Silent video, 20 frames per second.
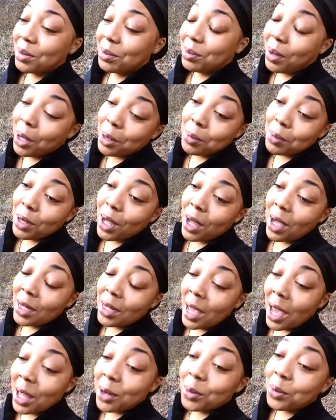Bottom line.
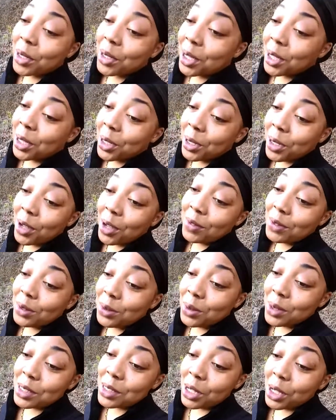I don't care if
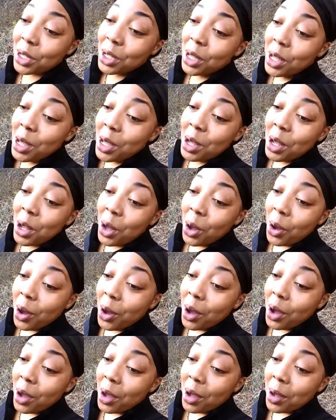
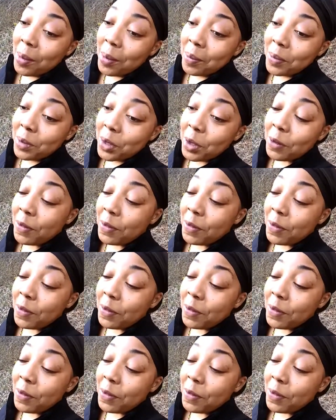you